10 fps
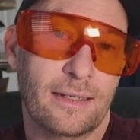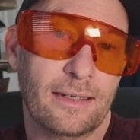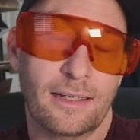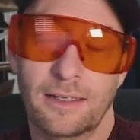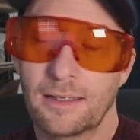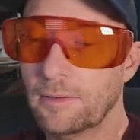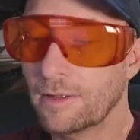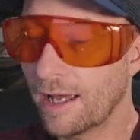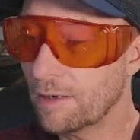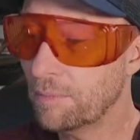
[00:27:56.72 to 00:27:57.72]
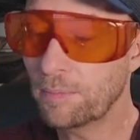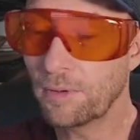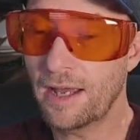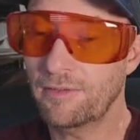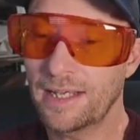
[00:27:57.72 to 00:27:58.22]
A lot of people
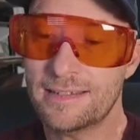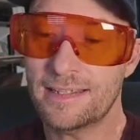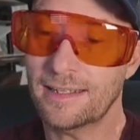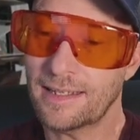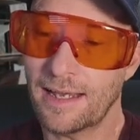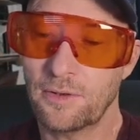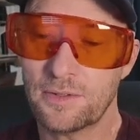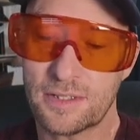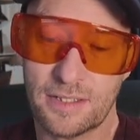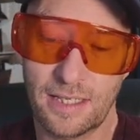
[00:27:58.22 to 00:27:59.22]
have Etsy accounts,